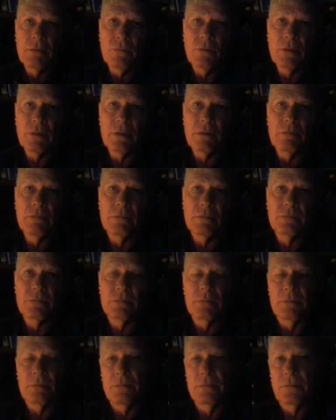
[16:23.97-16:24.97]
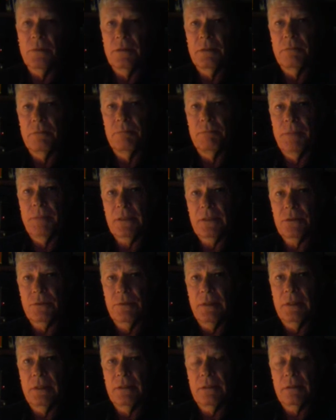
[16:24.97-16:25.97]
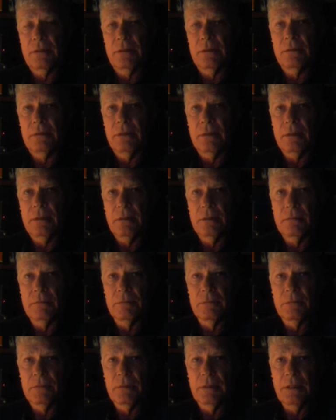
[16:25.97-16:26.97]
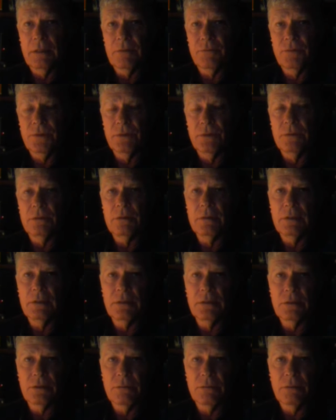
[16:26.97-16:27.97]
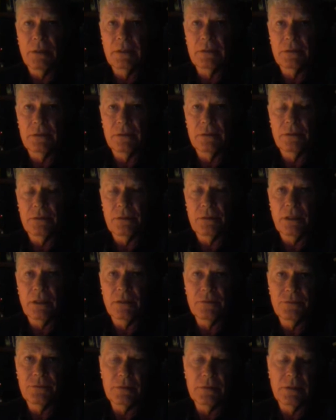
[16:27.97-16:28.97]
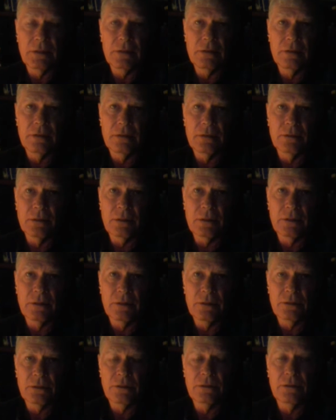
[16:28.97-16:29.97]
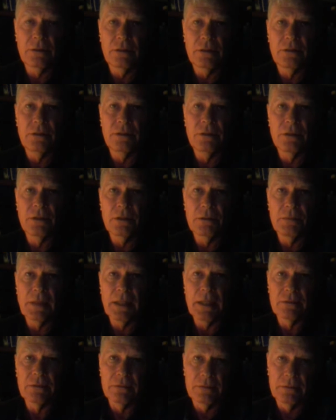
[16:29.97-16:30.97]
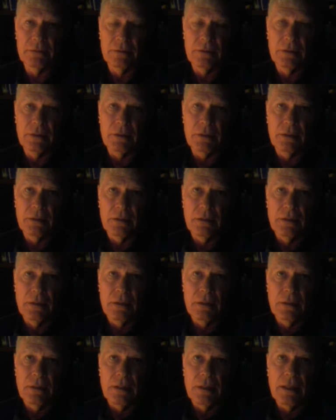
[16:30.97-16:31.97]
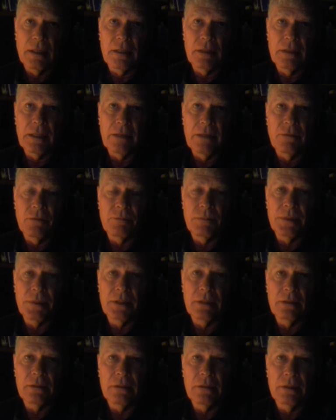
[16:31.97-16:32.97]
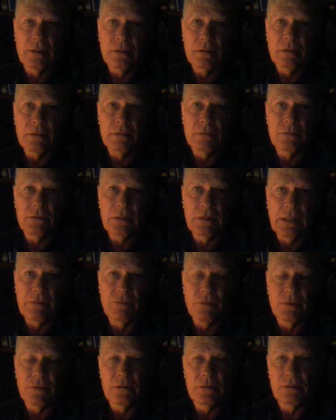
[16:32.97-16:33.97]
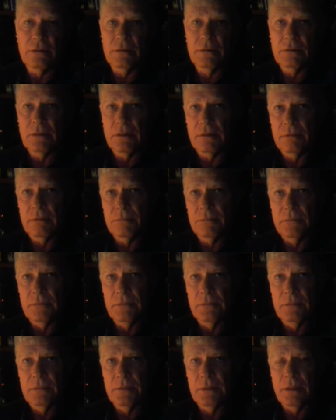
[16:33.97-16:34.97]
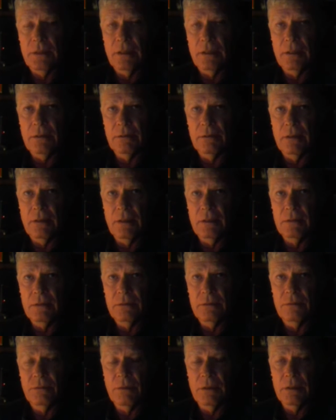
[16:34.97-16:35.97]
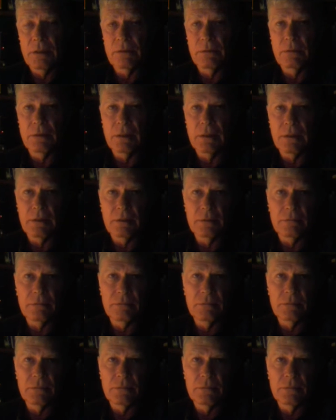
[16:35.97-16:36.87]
one of the best ways to get food is to raise it yourself and under conditions that you know about, and that would be, say, for instance, I grow